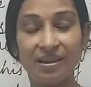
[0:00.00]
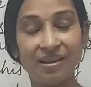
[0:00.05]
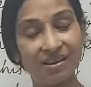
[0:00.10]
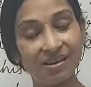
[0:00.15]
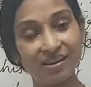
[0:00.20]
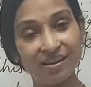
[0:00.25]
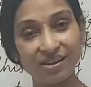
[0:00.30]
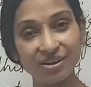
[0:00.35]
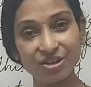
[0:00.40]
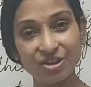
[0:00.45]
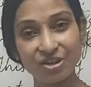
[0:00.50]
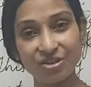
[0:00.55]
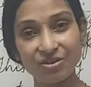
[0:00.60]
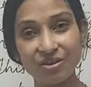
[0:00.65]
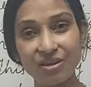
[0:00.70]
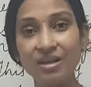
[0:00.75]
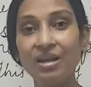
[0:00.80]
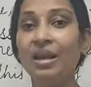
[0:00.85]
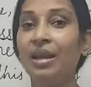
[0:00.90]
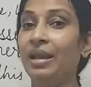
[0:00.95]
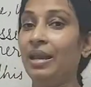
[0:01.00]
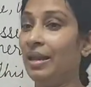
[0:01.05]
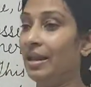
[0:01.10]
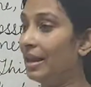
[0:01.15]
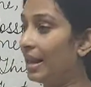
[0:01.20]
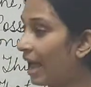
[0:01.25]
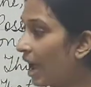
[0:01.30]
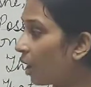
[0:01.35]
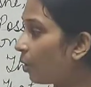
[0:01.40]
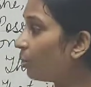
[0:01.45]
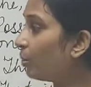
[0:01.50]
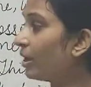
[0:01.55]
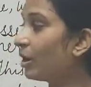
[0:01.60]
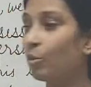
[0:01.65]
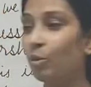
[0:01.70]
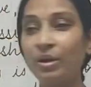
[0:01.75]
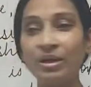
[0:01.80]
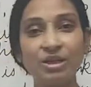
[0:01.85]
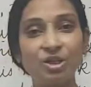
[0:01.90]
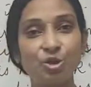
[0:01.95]
Clear, children? Now we are
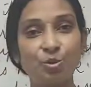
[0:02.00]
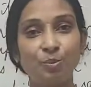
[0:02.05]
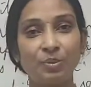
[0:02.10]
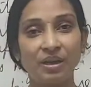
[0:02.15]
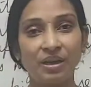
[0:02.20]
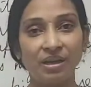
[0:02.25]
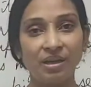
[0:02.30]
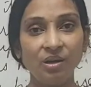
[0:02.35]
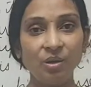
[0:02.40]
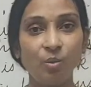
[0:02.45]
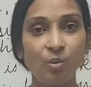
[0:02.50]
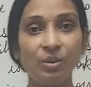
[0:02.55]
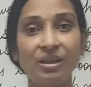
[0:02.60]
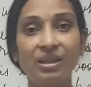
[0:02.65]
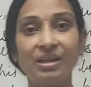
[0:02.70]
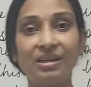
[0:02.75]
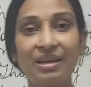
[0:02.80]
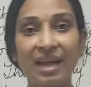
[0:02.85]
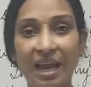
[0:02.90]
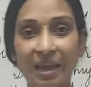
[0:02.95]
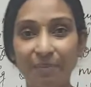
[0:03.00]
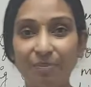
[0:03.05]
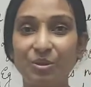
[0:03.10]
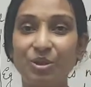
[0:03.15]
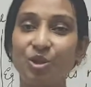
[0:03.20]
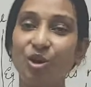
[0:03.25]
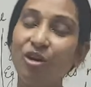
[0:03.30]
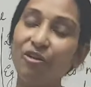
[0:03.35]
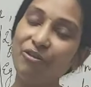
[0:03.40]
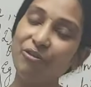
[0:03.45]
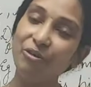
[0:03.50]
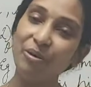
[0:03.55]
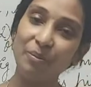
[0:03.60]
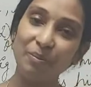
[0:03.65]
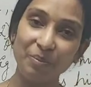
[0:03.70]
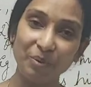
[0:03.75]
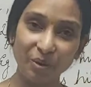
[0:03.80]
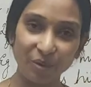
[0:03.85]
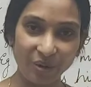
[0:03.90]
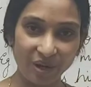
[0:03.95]
going to begin with the types
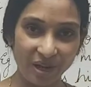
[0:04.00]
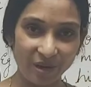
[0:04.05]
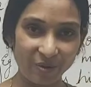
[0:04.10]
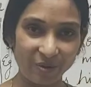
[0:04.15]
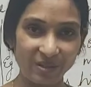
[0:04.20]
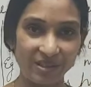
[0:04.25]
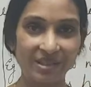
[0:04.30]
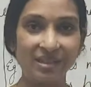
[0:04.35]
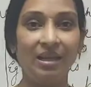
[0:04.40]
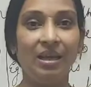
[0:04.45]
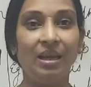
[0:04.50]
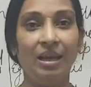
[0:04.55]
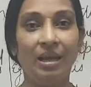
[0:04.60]
of pronouns.